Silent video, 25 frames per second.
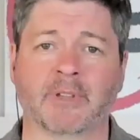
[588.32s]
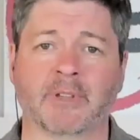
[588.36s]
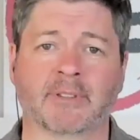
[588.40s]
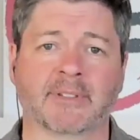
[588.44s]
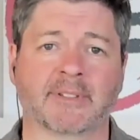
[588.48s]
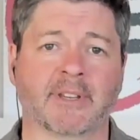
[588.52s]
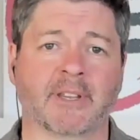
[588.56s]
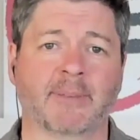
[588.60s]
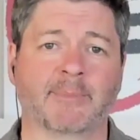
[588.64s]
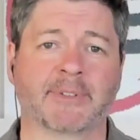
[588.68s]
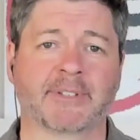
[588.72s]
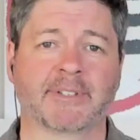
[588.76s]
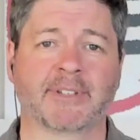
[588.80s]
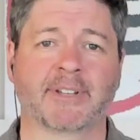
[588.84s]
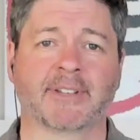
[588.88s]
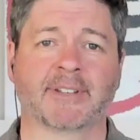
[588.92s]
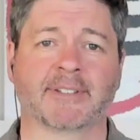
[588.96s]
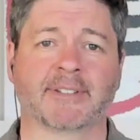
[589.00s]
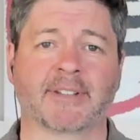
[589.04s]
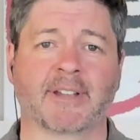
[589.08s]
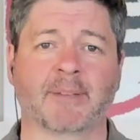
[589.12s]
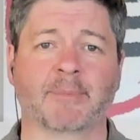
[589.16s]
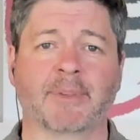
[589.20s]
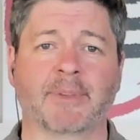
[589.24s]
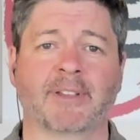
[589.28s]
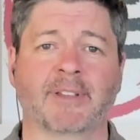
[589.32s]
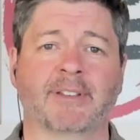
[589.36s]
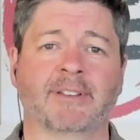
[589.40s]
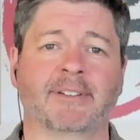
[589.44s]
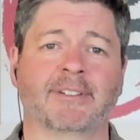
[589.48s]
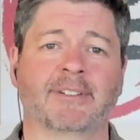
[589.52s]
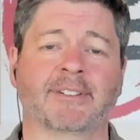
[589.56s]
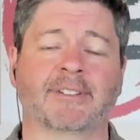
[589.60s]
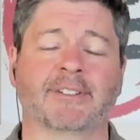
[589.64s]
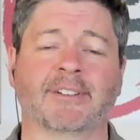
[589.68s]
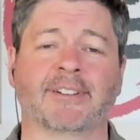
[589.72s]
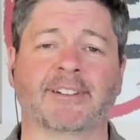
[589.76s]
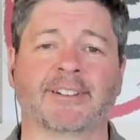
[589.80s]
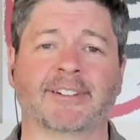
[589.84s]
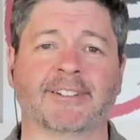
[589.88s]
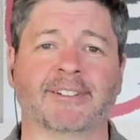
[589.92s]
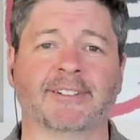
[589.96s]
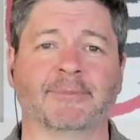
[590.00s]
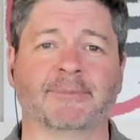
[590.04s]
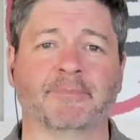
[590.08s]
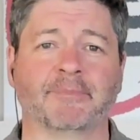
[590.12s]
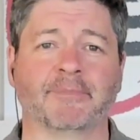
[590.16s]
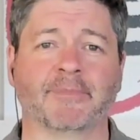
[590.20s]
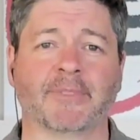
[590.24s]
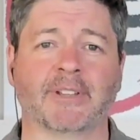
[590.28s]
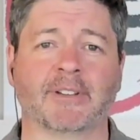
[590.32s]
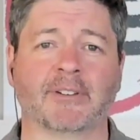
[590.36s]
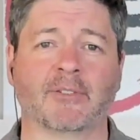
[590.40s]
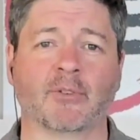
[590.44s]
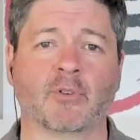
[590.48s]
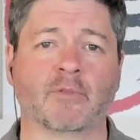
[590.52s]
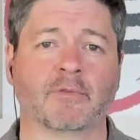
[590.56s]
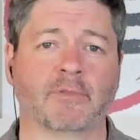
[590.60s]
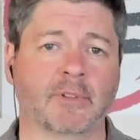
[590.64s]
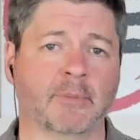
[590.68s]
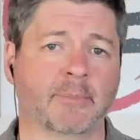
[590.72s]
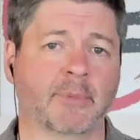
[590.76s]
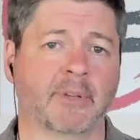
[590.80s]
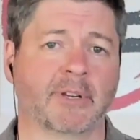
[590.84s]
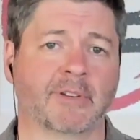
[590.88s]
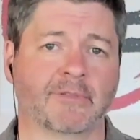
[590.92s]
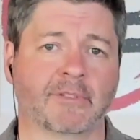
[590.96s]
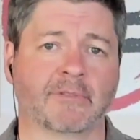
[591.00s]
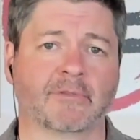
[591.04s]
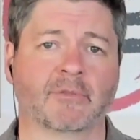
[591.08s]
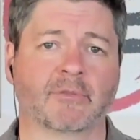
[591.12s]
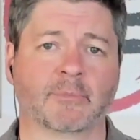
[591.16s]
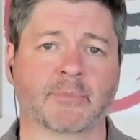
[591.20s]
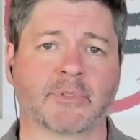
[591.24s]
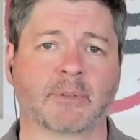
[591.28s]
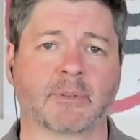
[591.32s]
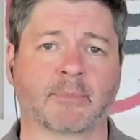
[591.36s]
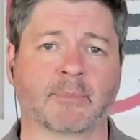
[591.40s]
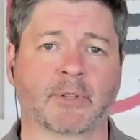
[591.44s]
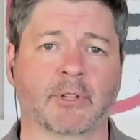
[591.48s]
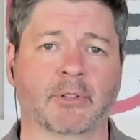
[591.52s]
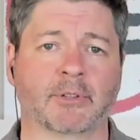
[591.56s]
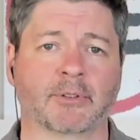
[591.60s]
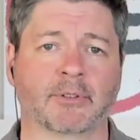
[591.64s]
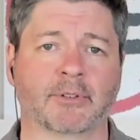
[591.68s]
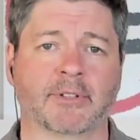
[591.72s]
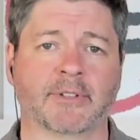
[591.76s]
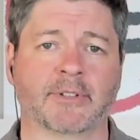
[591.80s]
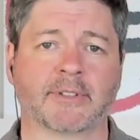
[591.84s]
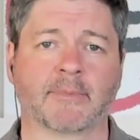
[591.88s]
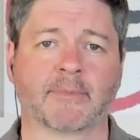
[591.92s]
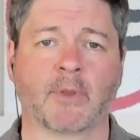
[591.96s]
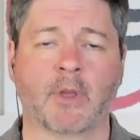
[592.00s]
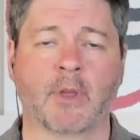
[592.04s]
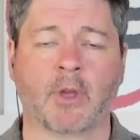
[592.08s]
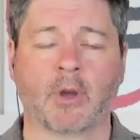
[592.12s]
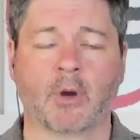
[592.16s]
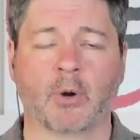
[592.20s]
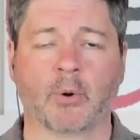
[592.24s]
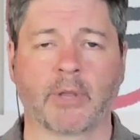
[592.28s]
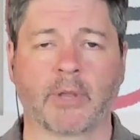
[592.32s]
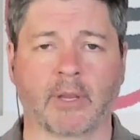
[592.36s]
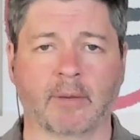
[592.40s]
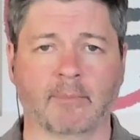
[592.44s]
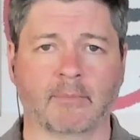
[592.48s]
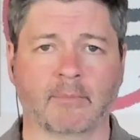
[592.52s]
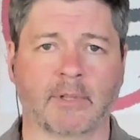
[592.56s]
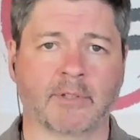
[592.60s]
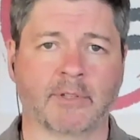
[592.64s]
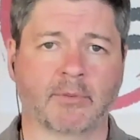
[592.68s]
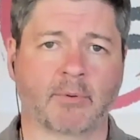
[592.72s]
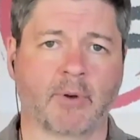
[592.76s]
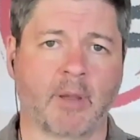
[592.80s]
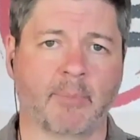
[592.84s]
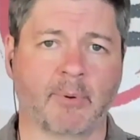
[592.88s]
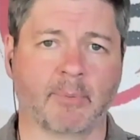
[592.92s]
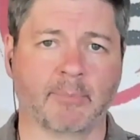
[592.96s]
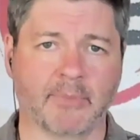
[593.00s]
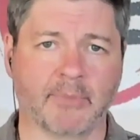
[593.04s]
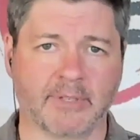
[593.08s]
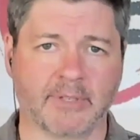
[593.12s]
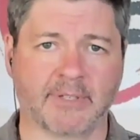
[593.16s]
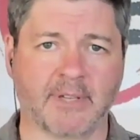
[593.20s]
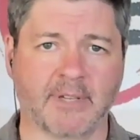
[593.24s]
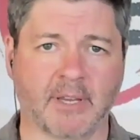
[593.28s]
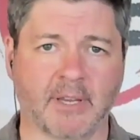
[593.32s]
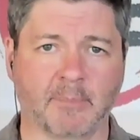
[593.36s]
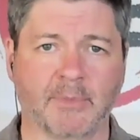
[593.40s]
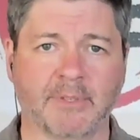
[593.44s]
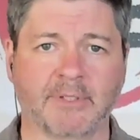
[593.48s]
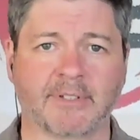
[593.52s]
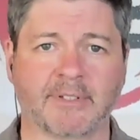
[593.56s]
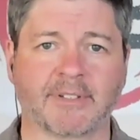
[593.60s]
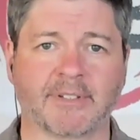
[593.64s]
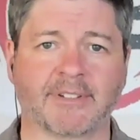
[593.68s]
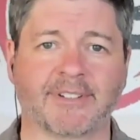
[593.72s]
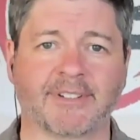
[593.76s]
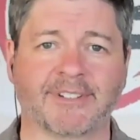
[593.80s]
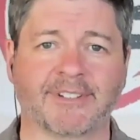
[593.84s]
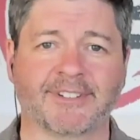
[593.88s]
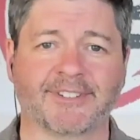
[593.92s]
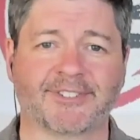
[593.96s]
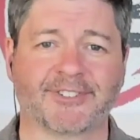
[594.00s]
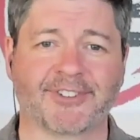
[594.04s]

the same mistakes i made um, and hopefully benefit from some of the learnings okay let's wrap up this segment Great.